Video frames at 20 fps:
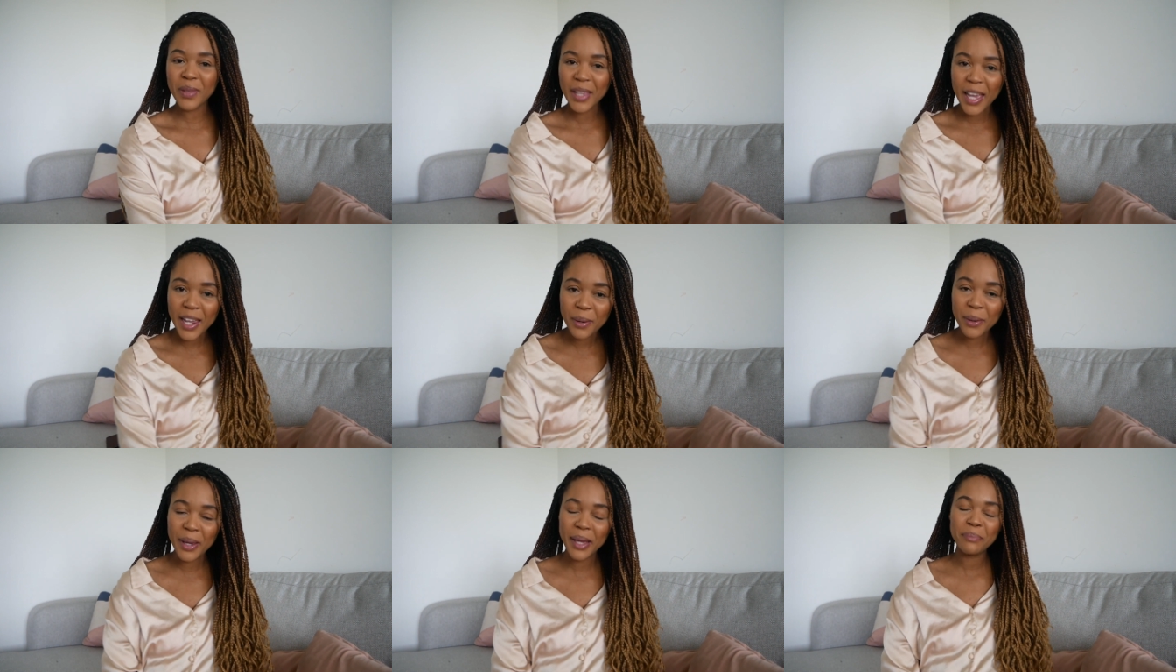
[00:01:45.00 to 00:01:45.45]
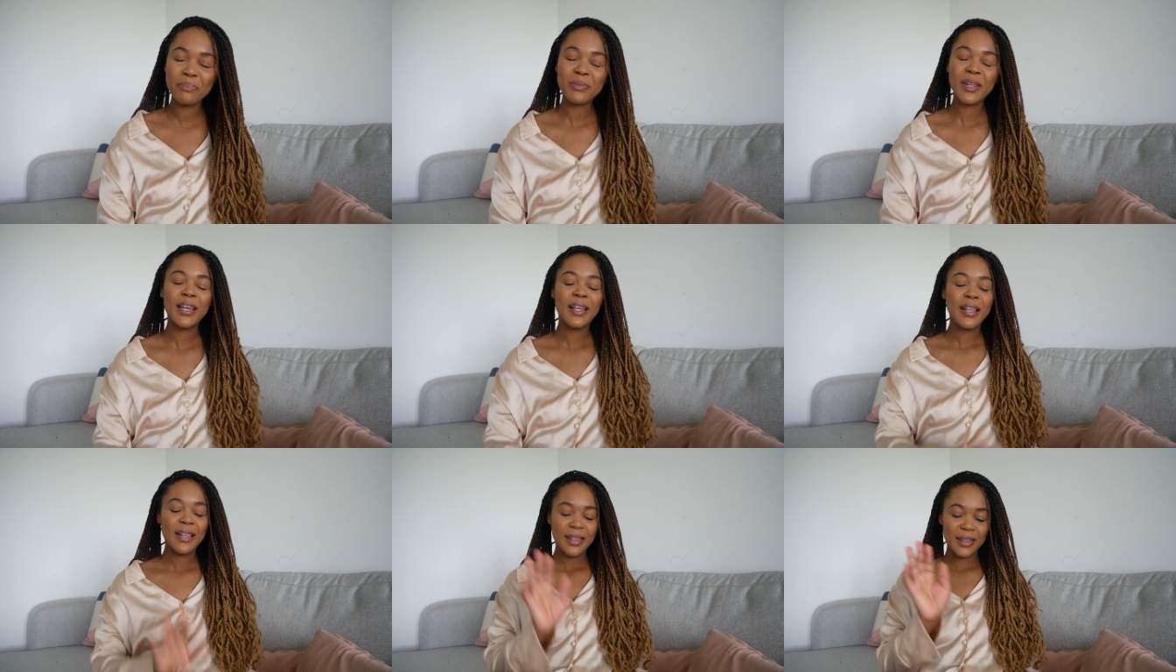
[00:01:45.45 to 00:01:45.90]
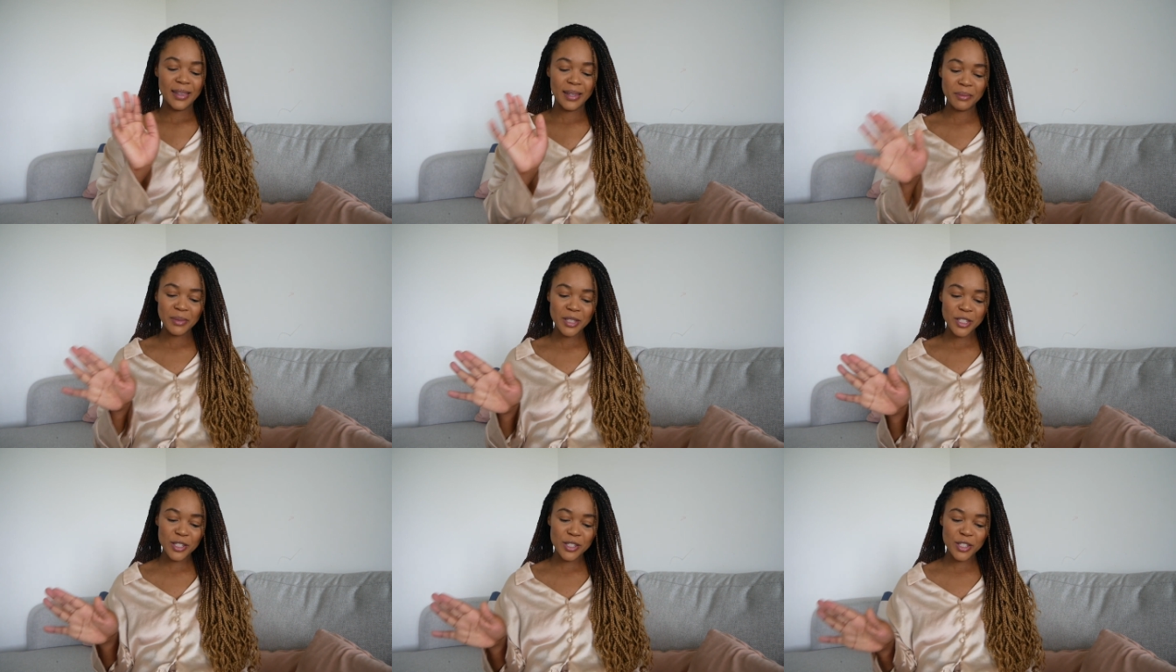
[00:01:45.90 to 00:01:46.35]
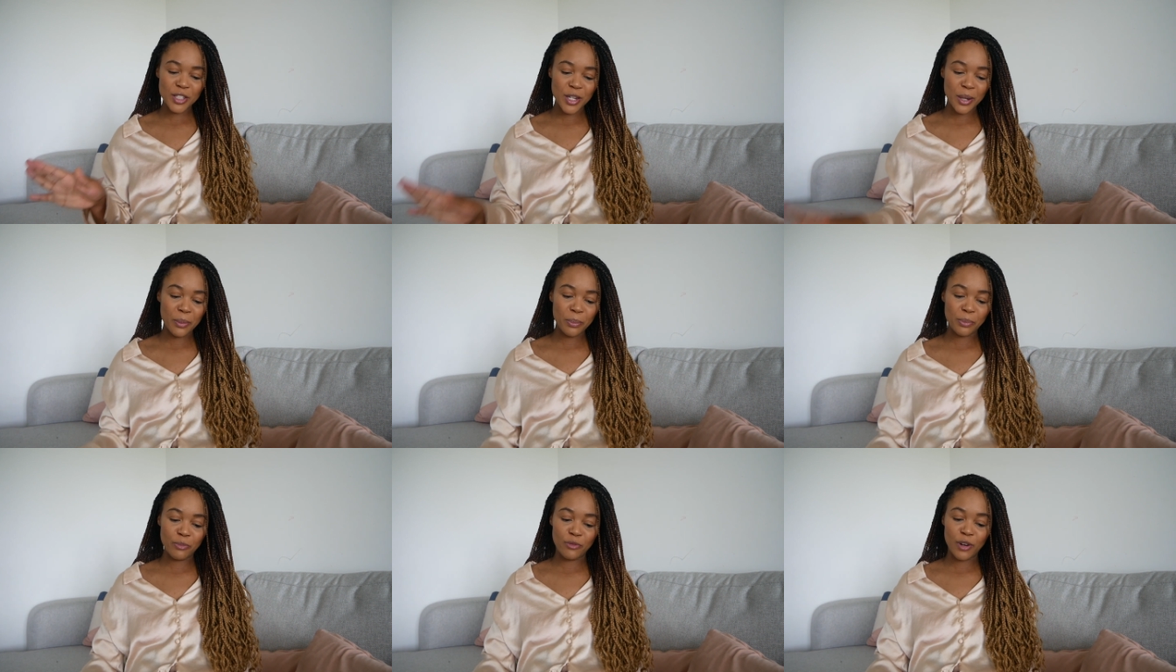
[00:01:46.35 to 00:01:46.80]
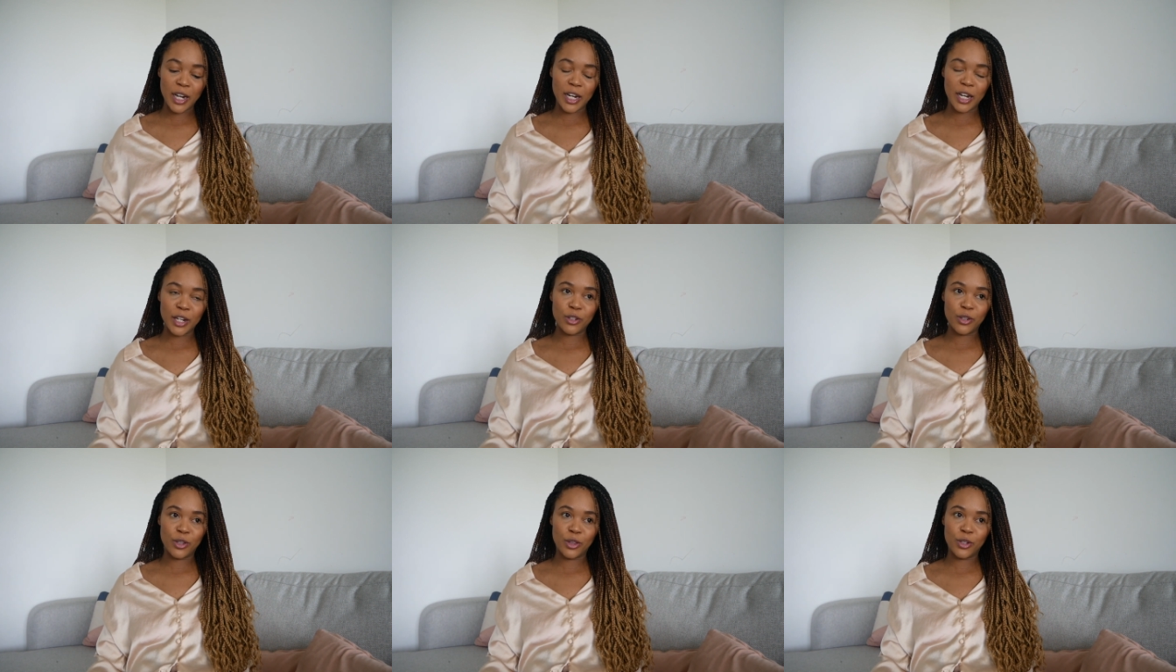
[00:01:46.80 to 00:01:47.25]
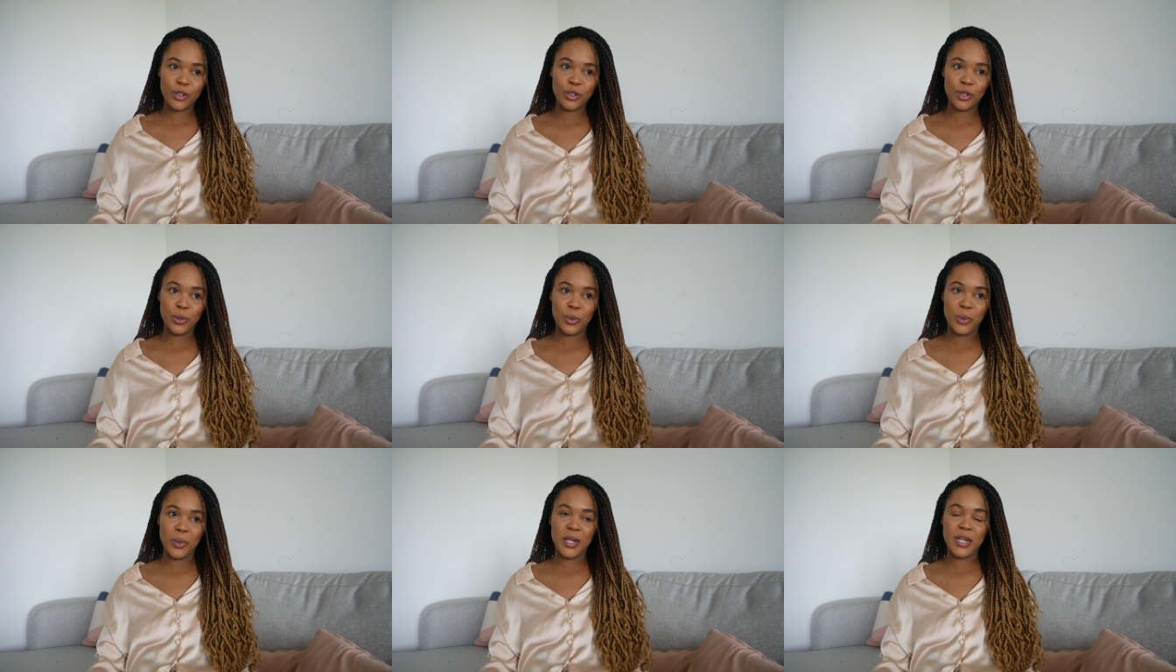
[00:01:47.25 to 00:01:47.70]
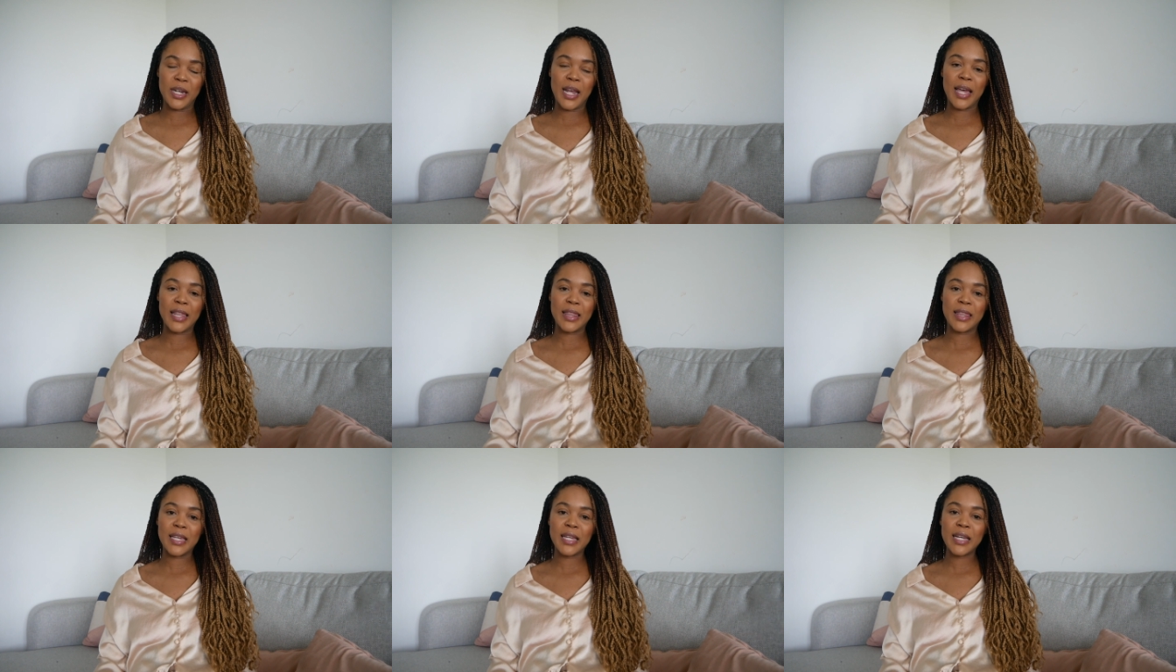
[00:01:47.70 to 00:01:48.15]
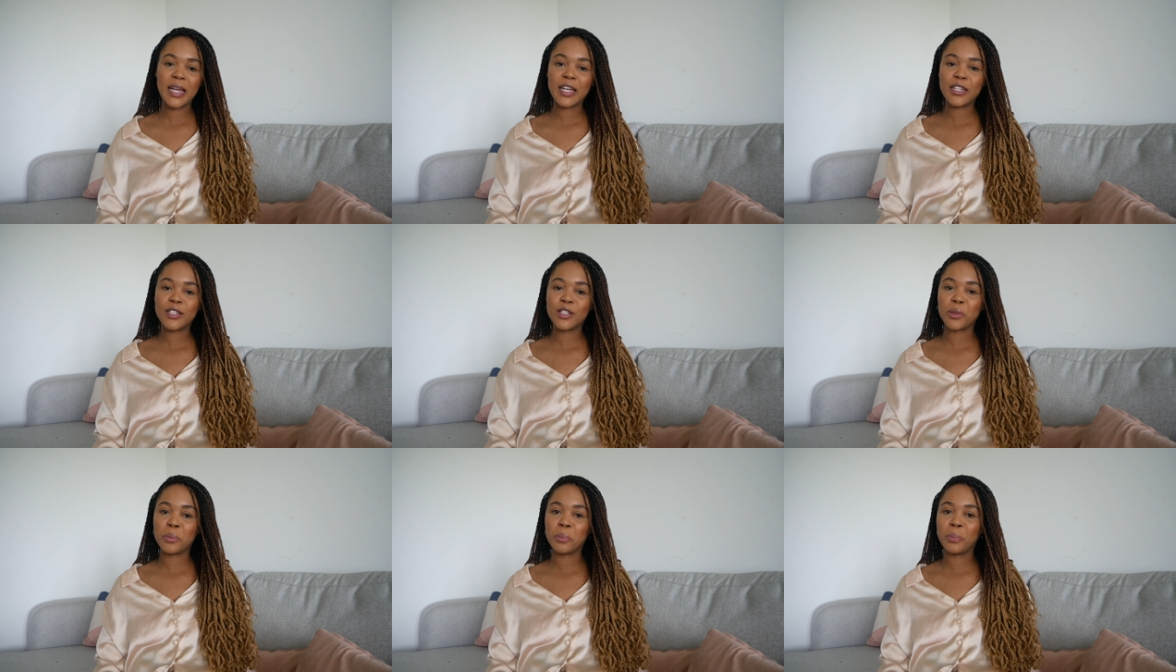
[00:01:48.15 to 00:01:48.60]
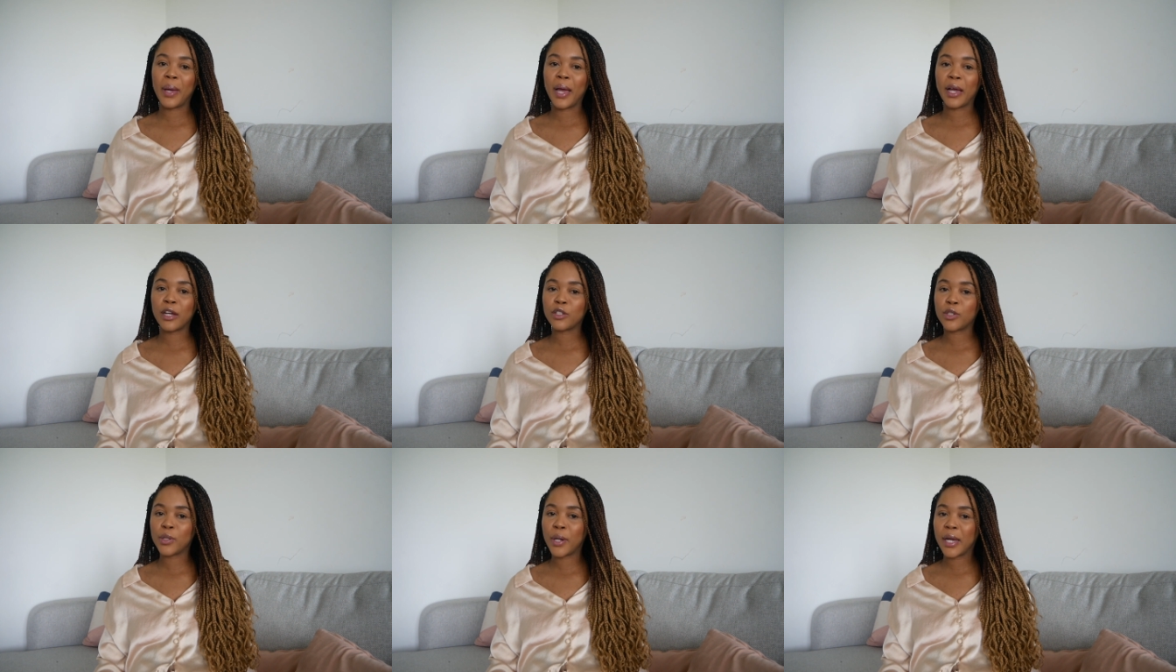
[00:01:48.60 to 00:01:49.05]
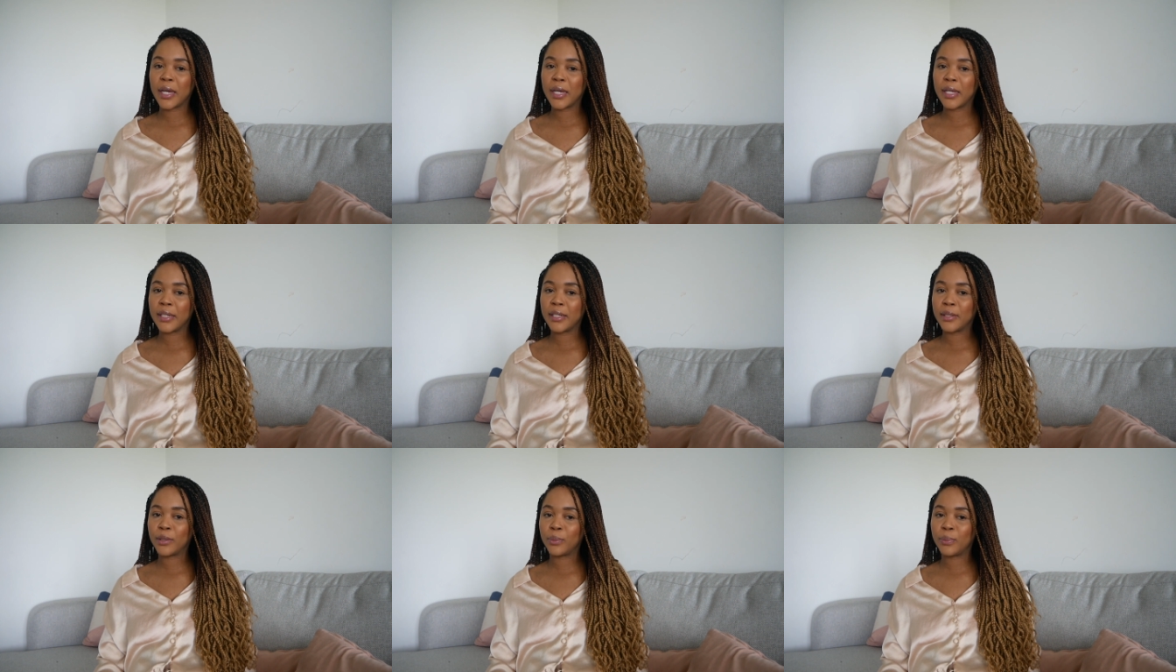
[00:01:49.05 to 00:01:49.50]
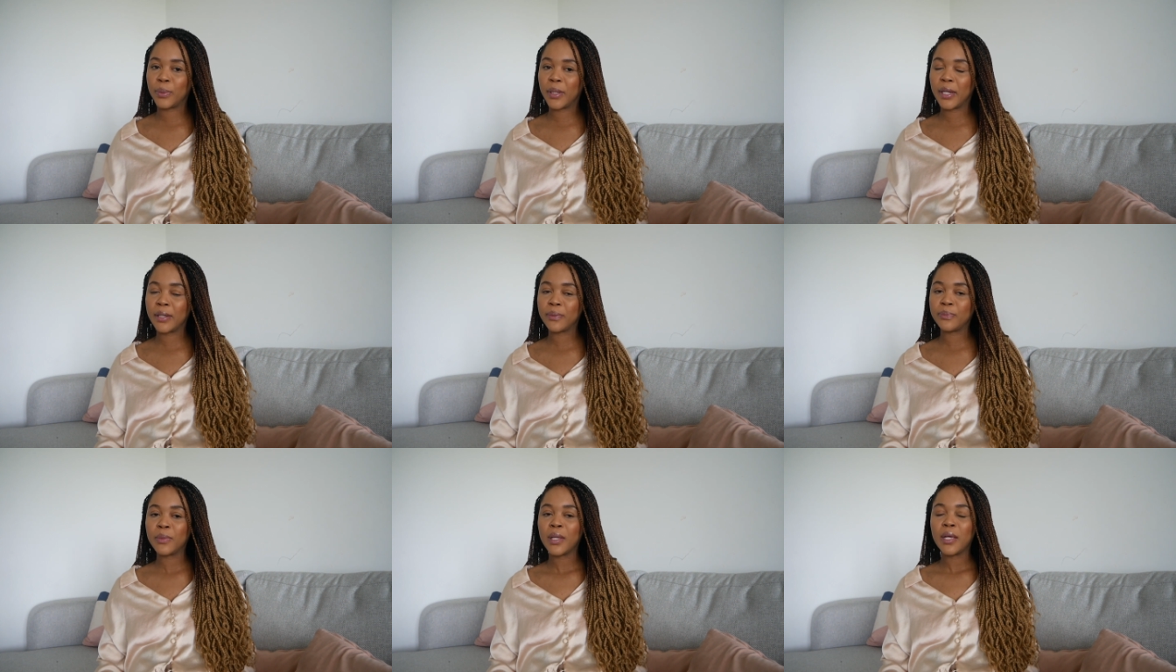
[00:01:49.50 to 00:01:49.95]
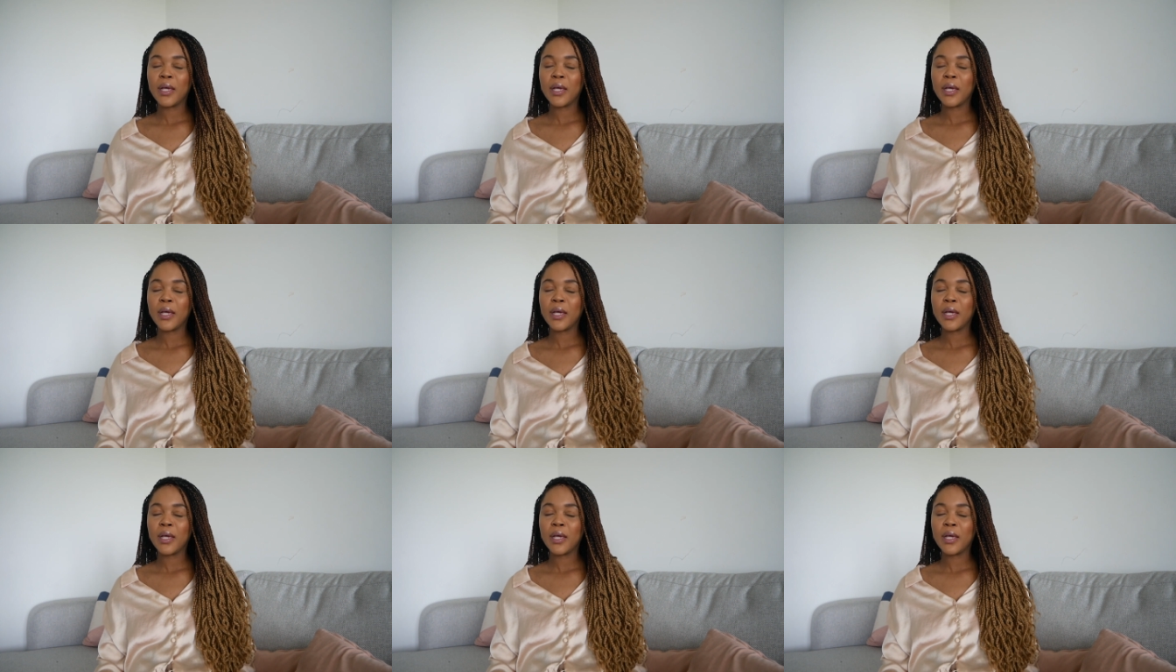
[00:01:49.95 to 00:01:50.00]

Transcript: anyway let me just jump right into it I think I should backtrack a little bit